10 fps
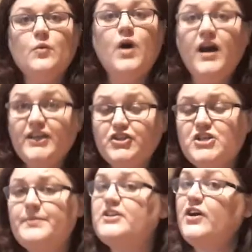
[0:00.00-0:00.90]
Well, hi
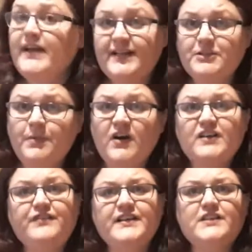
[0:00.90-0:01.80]
YouTubers. Okay, this
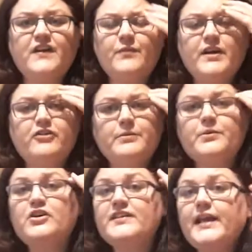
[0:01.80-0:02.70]
part of Figures Fab
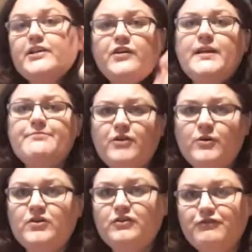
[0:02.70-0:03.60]
100 books, and I totally
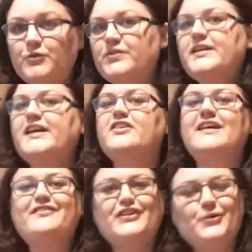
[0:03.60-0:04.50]
broke the rules here
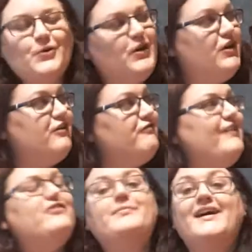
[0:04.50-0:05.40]
because I have to
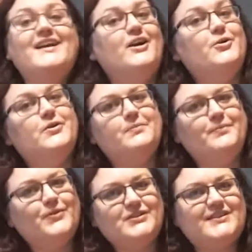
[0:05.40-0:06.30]
read from my own
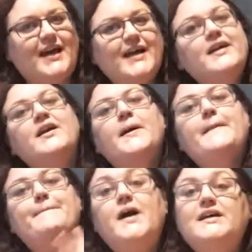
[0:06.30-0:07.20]
book stack,
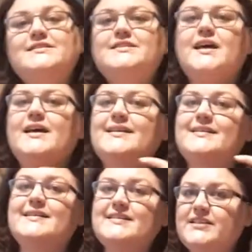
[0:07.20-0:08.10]
but
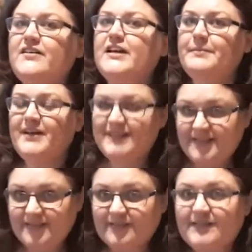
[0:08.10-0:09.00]
this time I
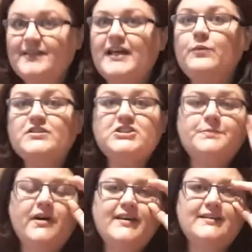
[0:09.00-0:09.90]
didn't. Now, what
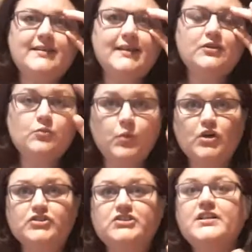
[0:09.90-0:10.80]
inspired this
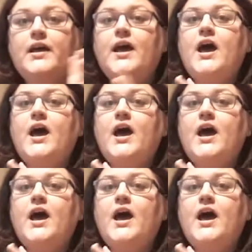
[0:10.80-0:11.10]
was